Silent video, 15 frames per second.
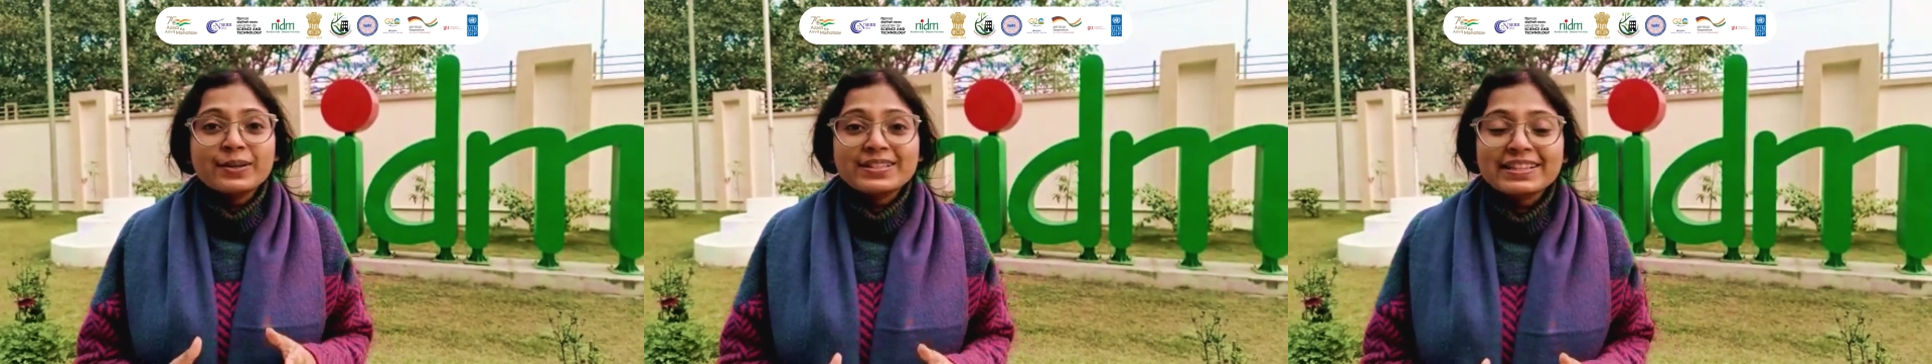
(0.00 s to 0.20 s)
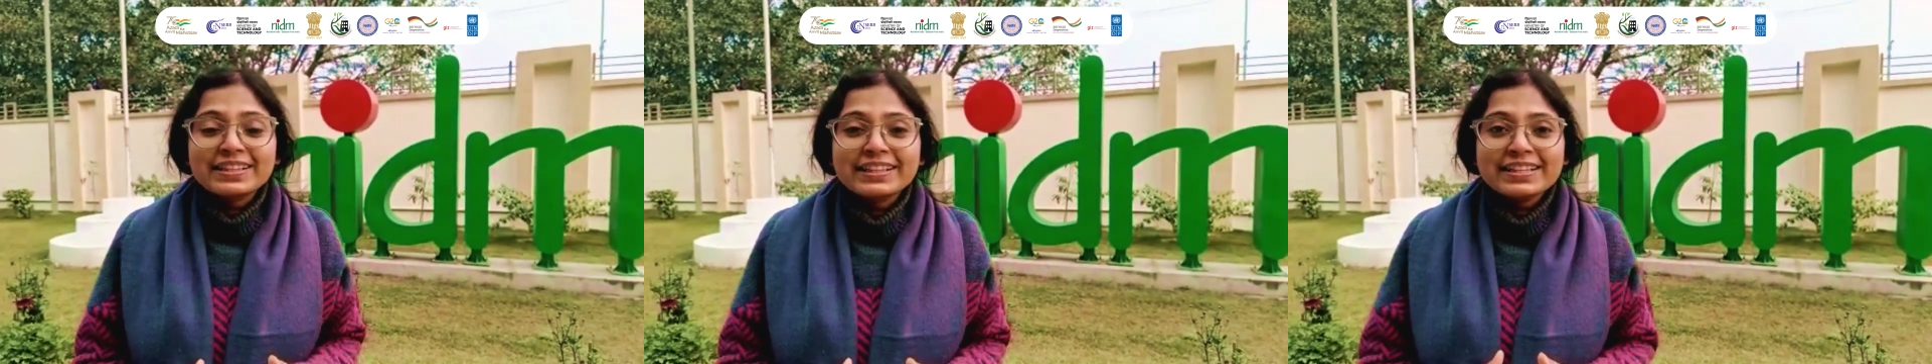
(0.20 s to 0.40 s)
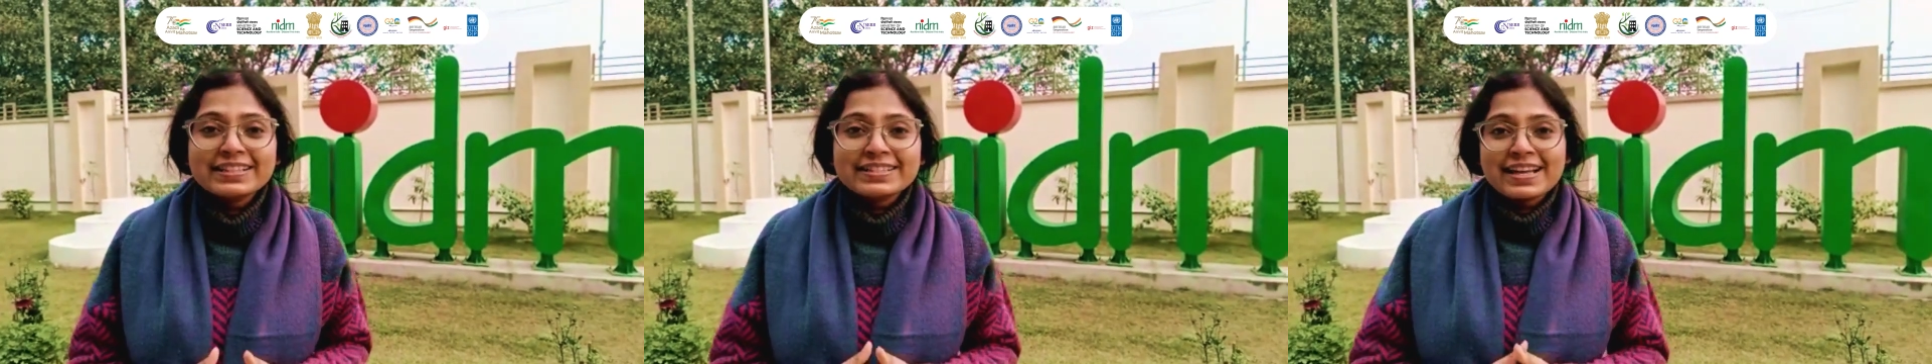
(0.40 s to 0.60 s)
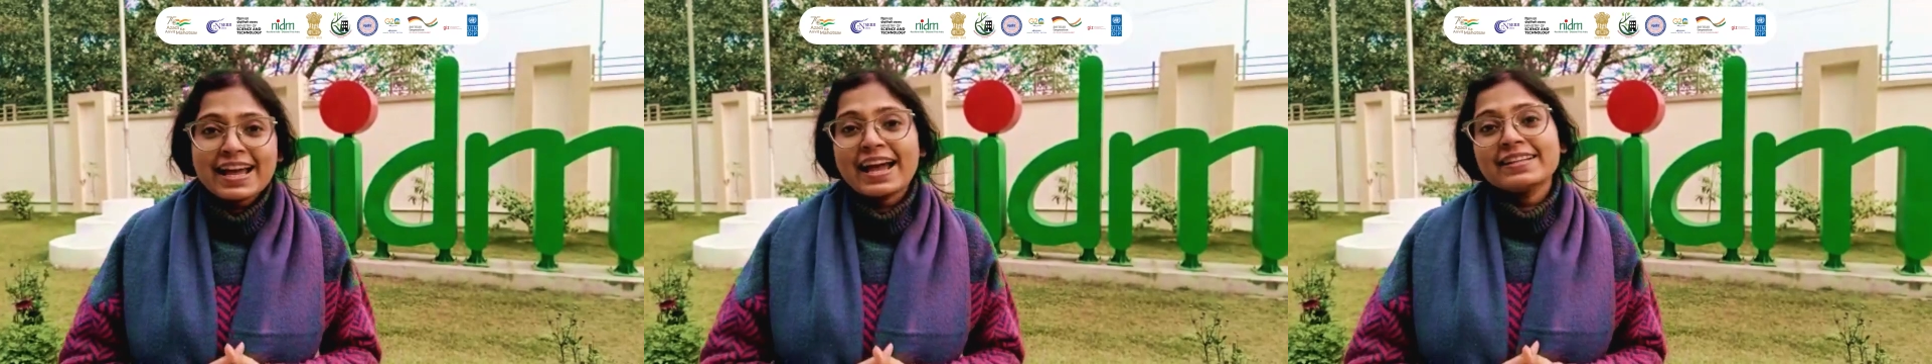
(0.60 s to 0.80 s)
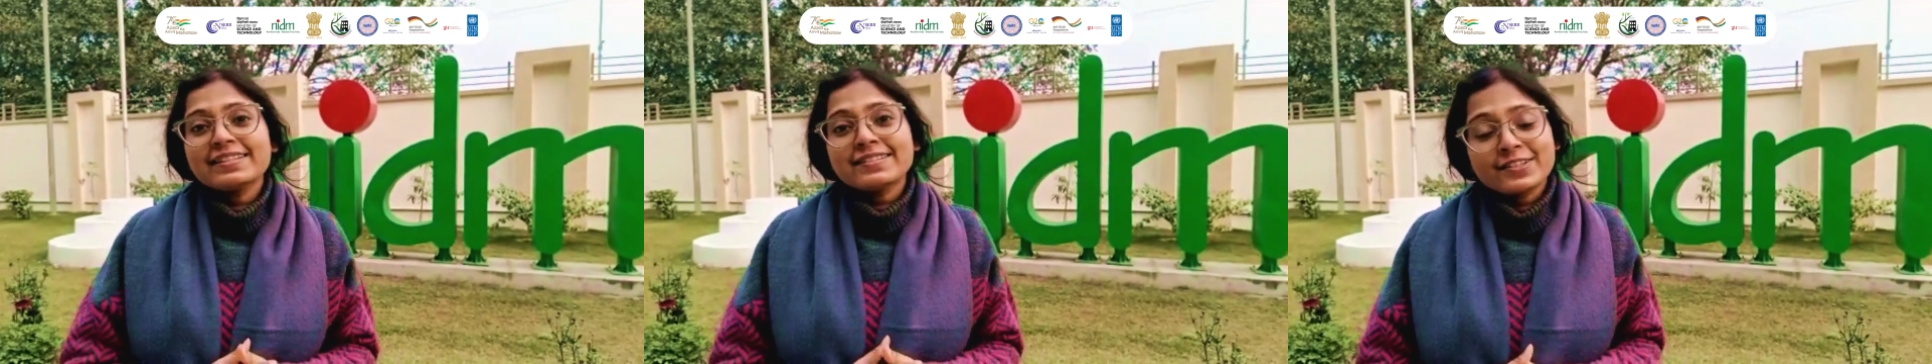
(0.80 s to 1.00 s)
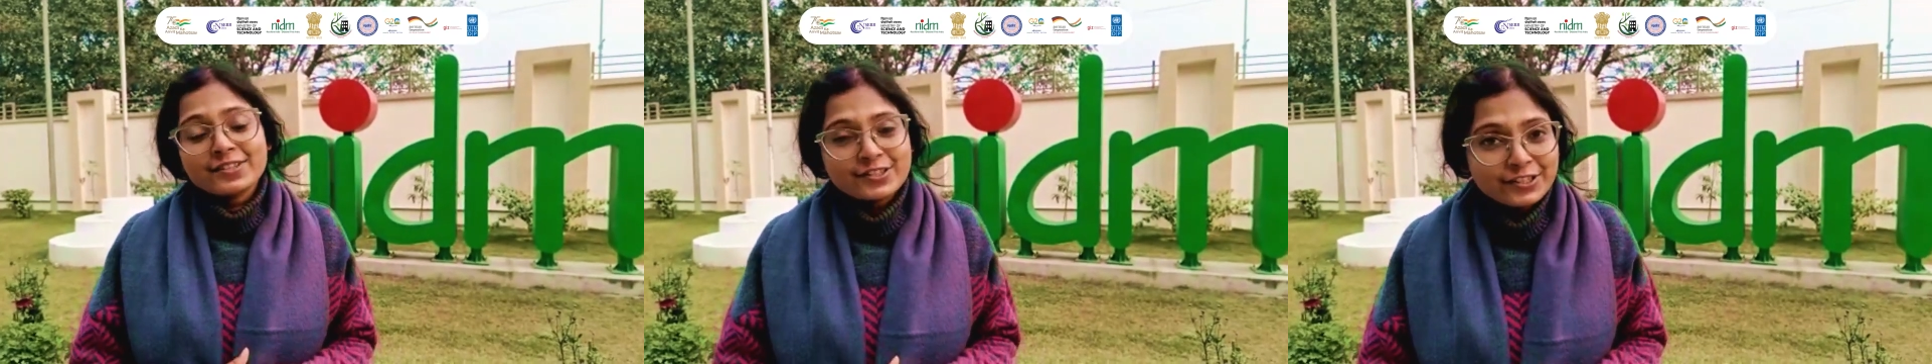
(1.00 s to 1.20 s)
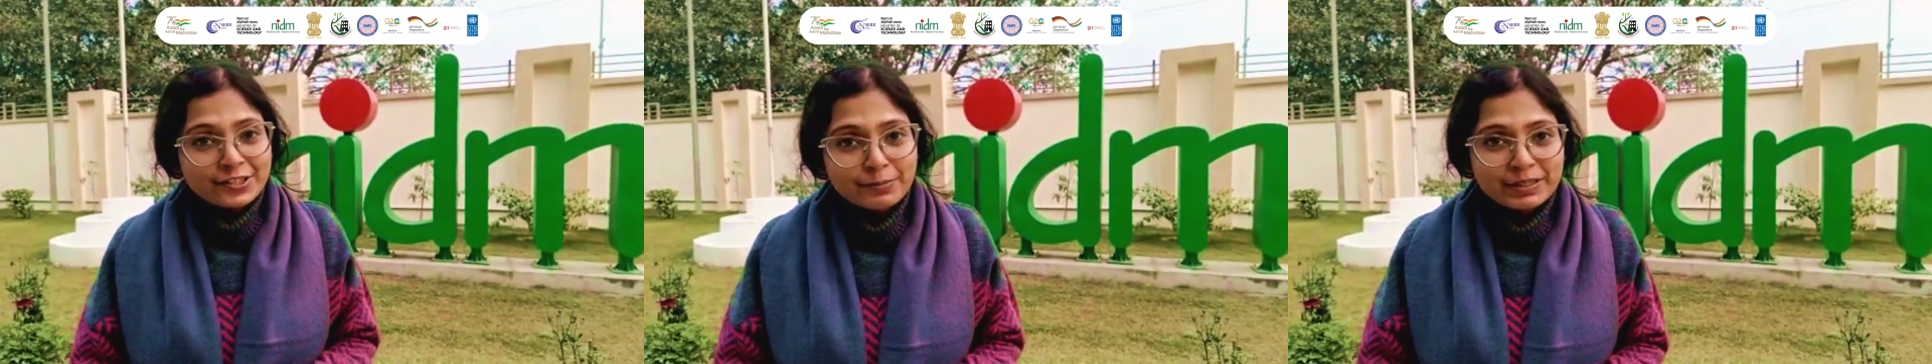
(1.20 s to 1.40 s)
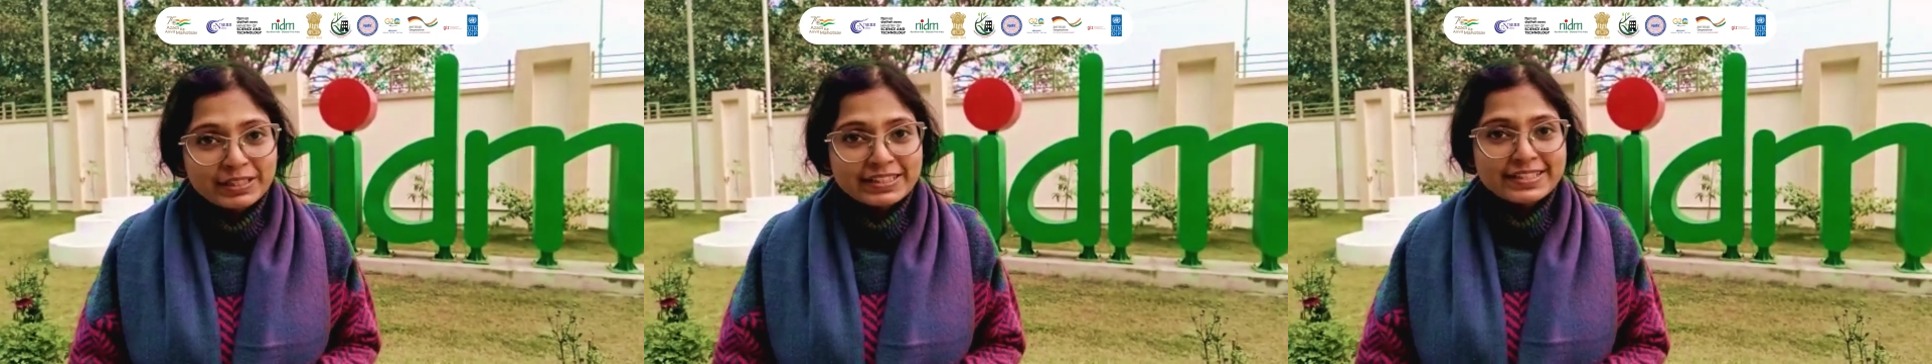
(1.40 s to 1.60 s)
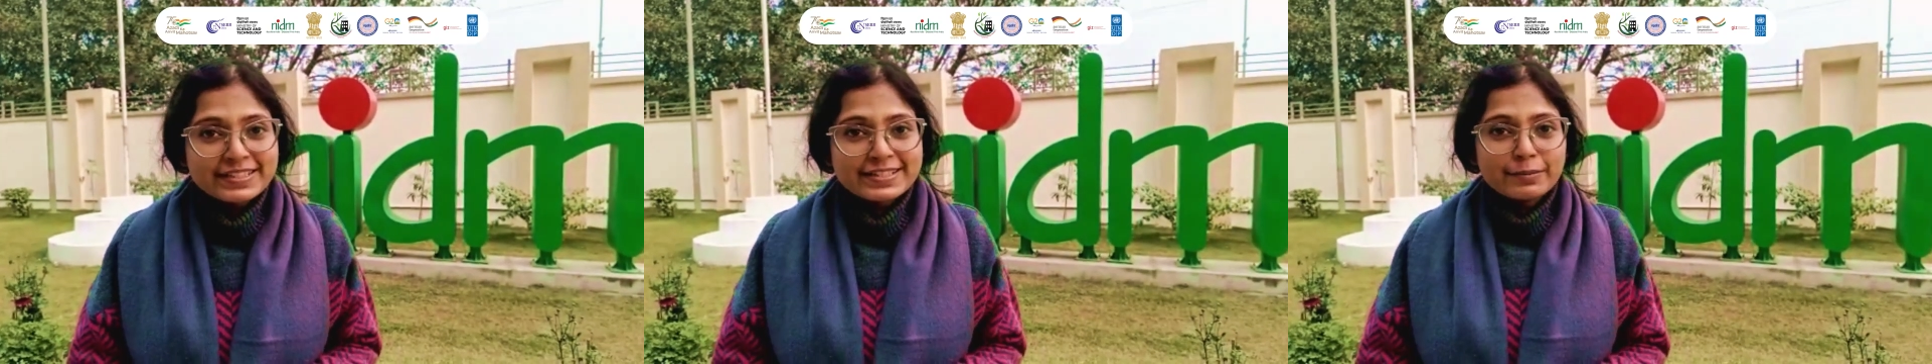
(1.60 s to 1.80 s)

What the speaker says: Resilience and Sustainability